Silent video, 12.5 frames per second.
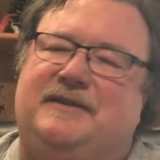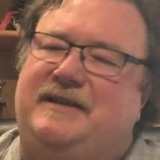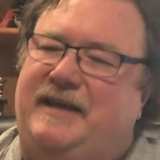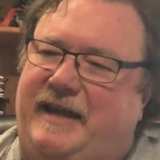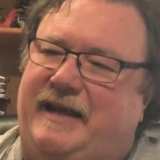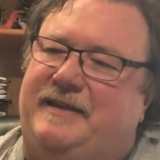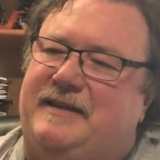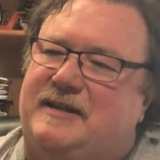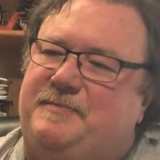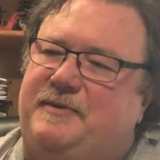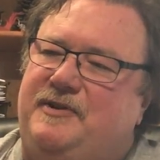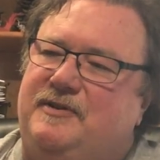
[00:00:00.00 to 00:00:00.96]
can
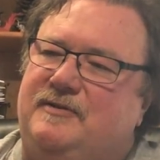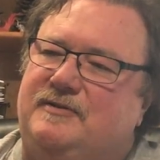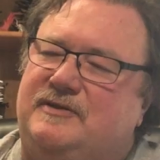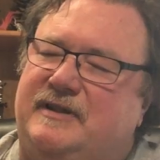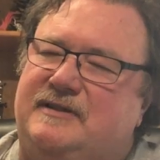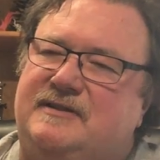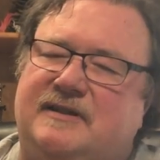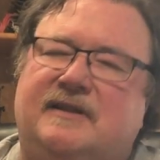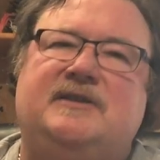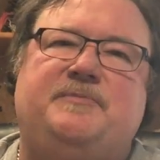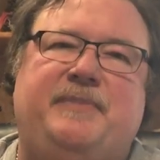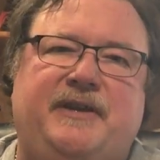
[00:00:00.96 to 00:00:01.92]
that's been used and
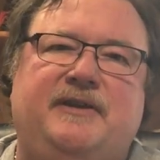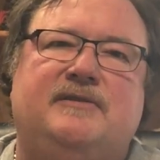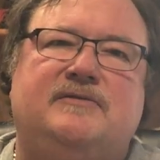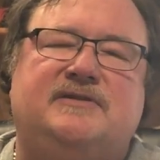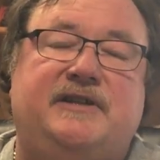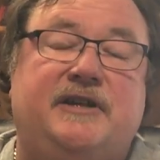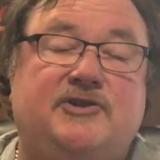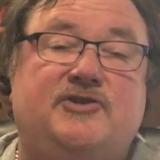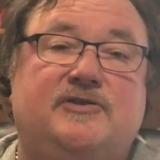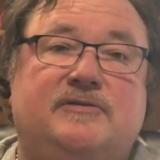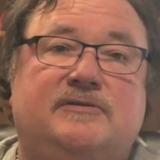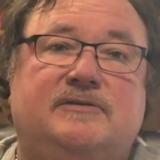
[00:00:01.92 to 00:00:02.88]
still is being used and
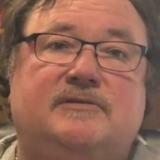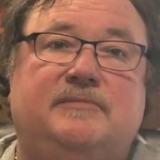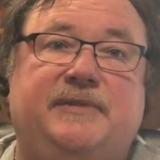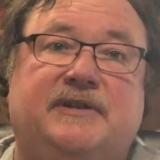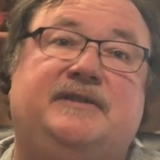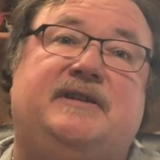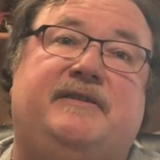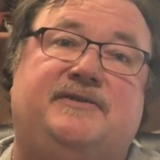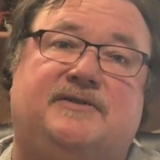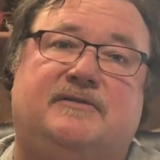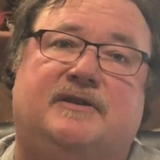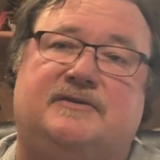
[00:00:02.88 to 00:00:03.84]
issued to
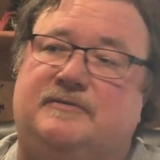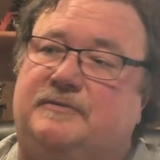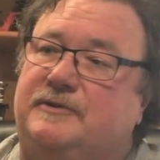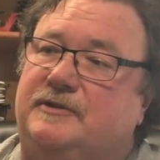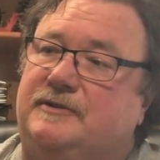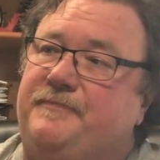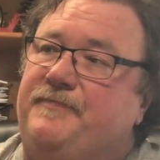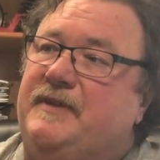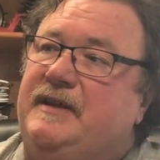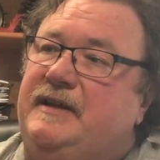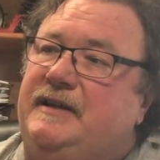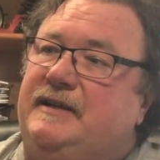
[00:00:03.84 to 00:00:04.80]
militaries across the world.
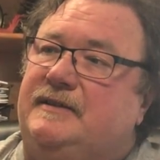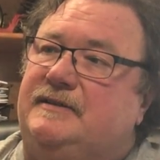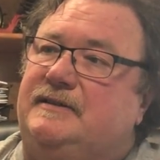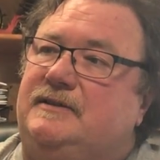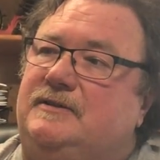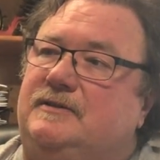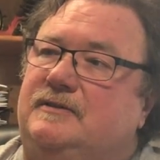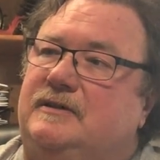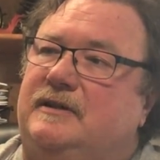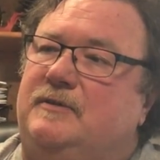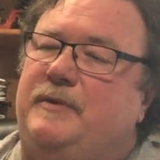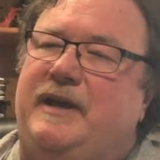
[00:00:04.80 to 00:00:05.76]
So
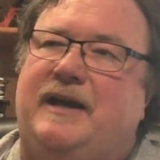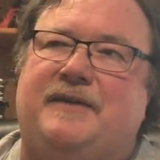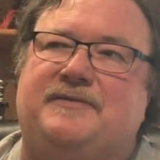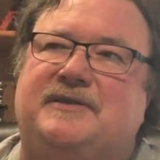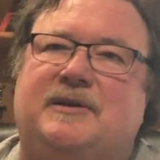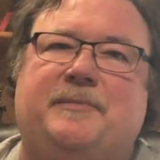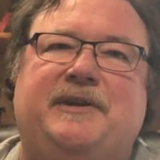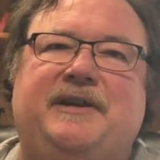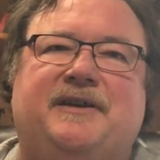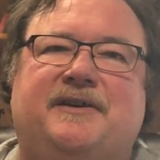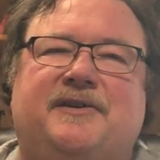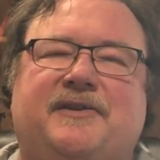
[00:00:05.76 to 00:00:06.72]
we have some in
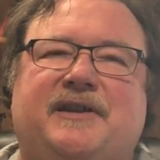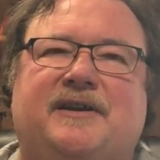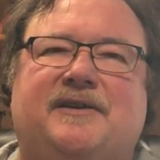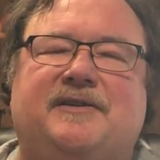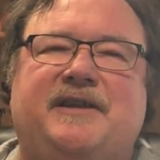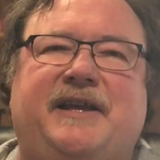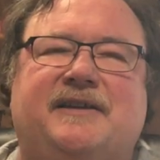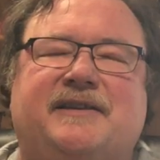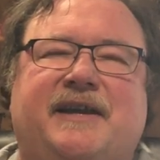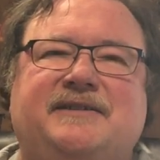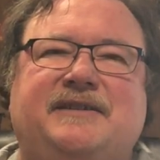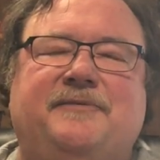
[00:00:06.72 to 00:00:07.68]
here that are dated
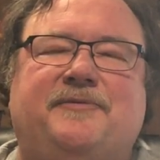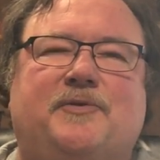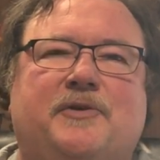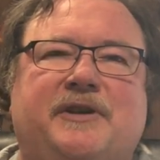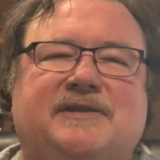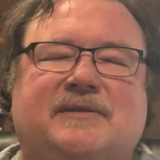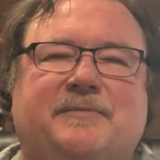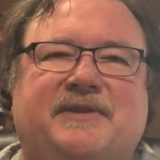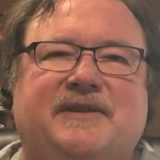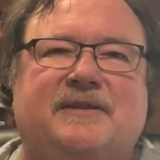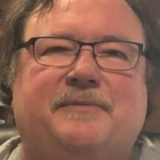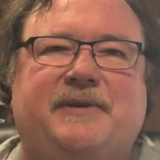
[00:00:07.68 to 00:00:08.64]
1940
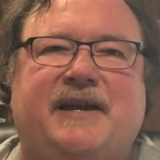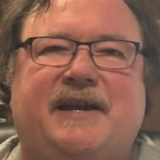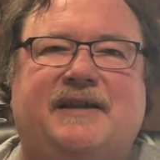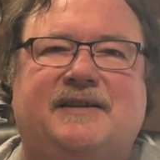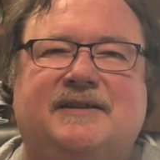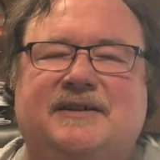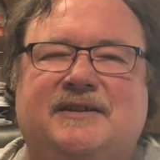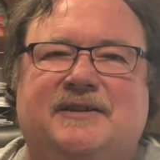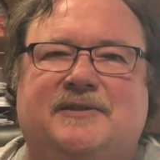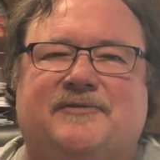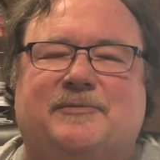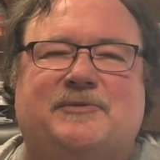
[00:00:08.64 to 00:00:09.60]
something that we had
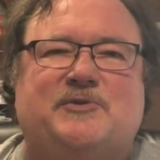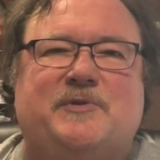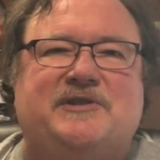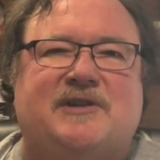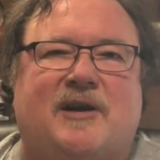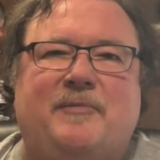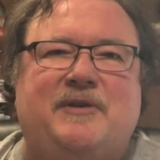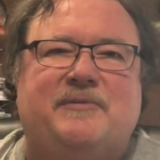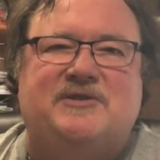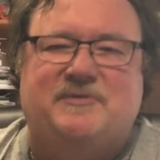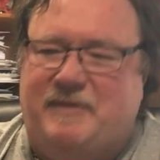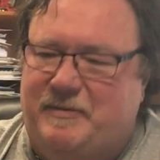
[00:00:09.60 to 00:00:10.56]
from the Swiss Army,
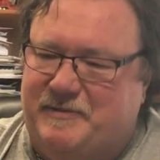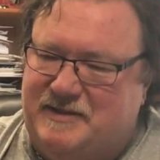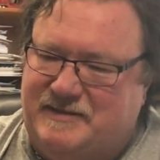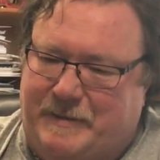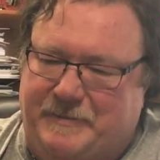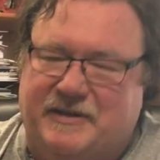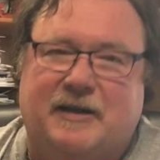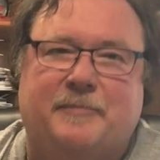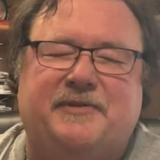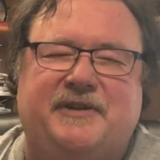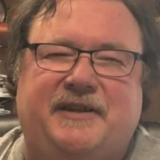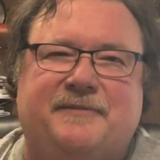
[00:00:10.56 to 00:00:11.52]
which is made by the same
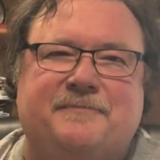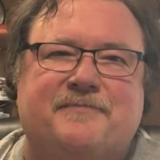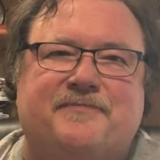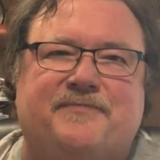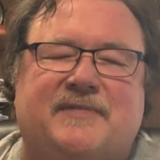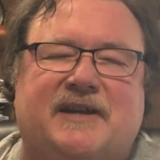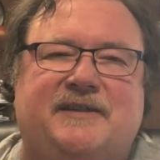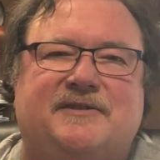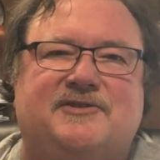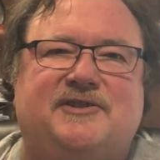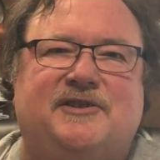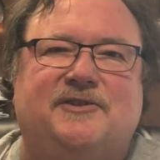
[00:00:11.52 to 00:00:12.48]
company, and
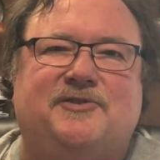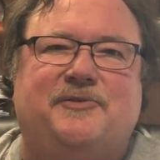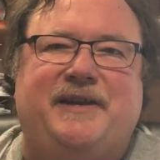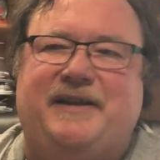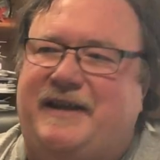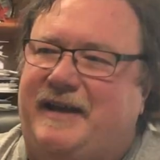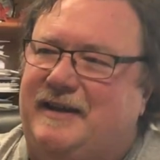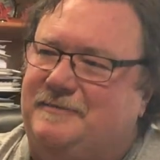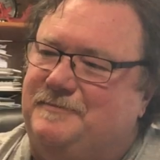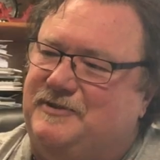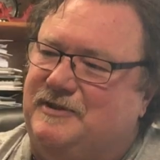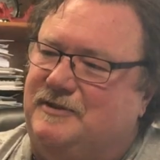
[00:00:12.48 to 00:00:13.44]
they're still a great
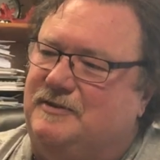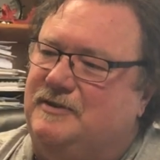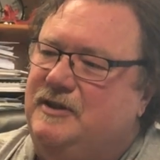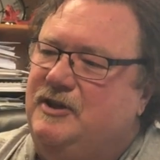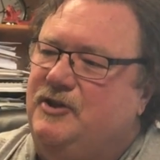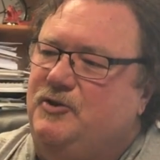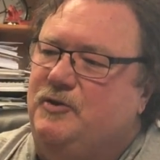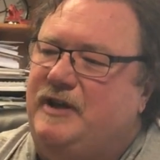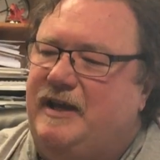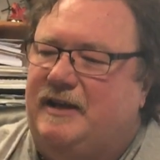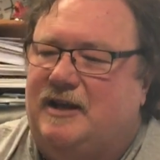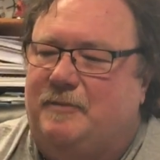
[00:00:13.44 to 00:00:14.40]
can. So you
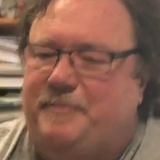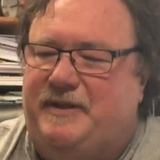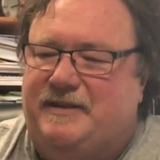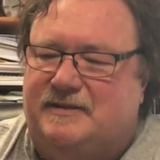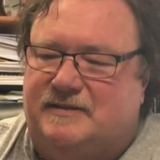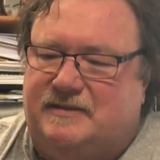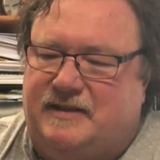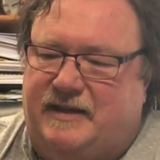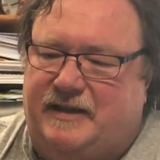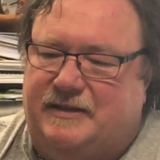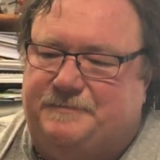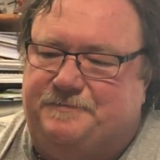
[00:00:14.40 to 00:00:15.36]
cannot beat this
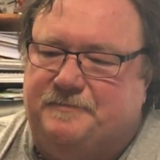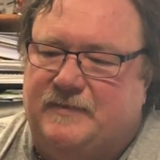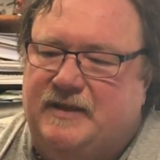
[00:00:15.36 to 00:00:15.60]
can.